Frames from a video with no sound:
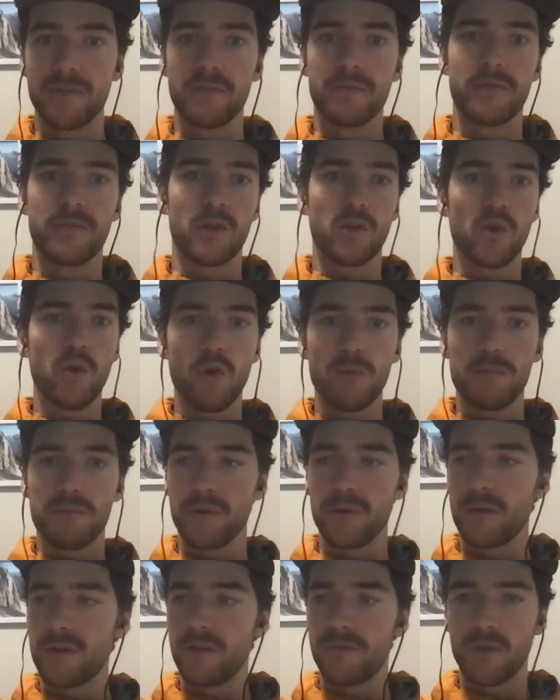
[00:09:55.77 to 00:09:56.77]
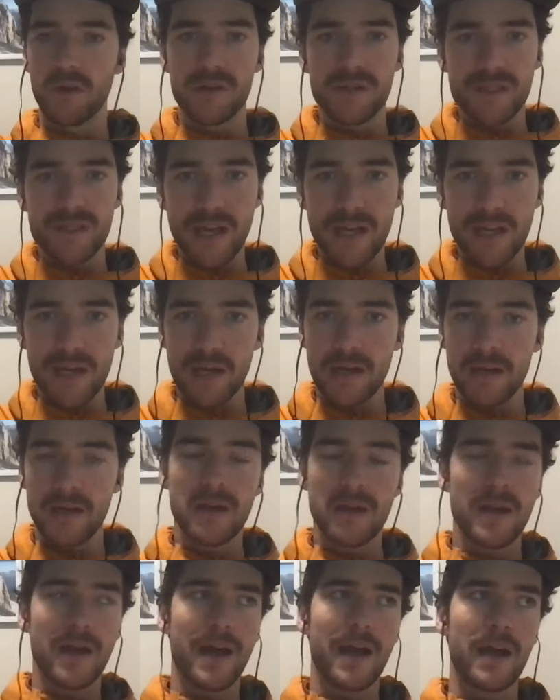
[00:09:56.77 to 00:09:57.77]
If the corporate, you've got Saylor,
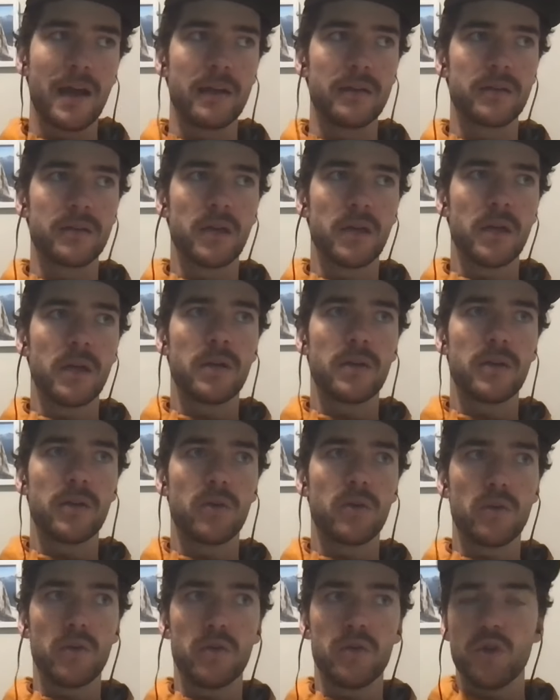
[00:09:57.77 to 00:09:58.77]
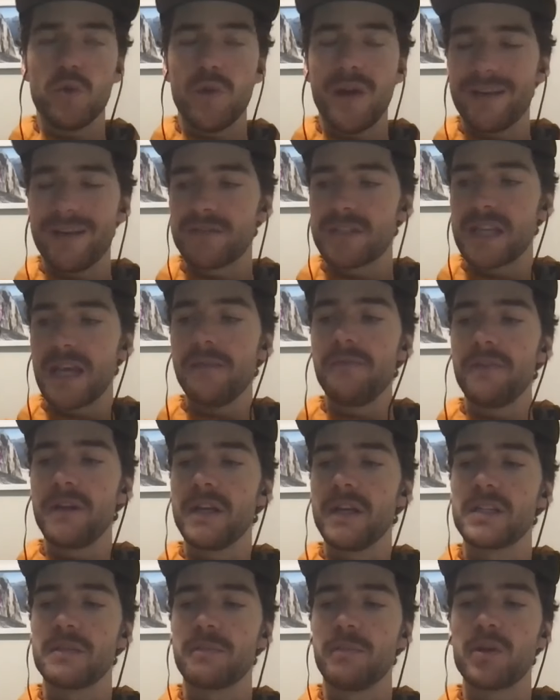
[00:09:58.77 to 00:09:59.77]
and you, you do have
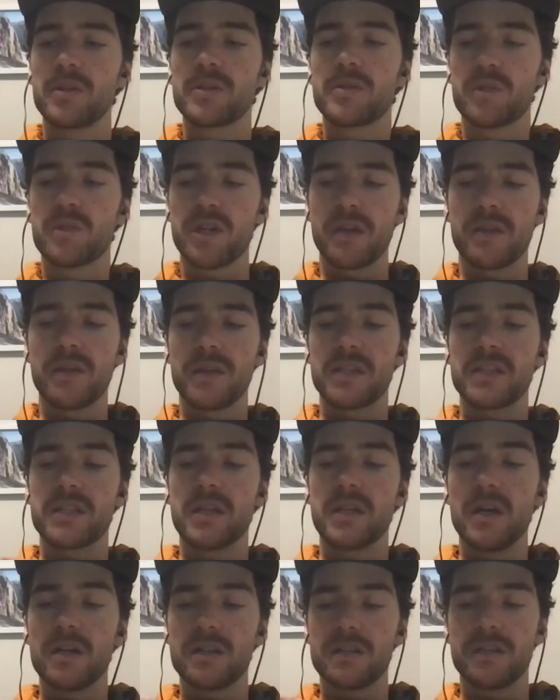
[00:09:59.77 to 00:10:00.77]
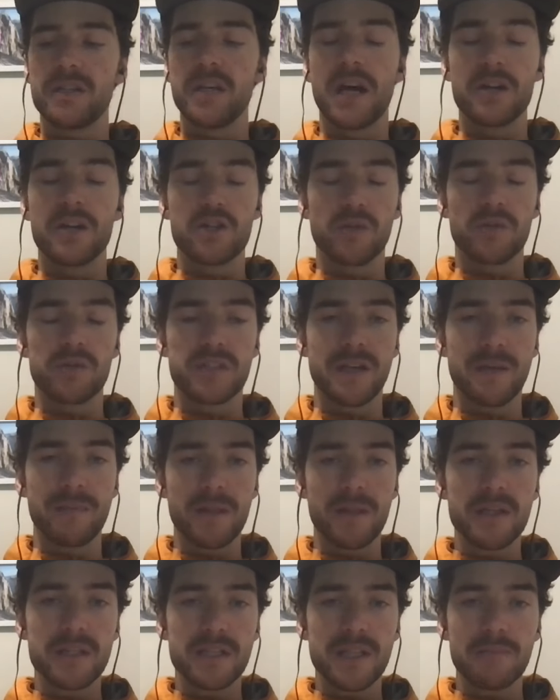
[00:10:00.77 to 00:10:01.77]
Saifedean's books, which I think start to touch on some
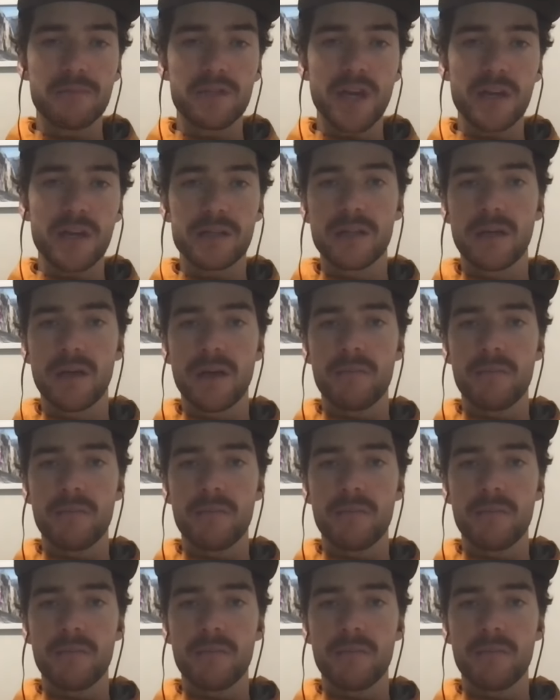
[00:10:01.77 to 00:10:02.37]
of these subjects,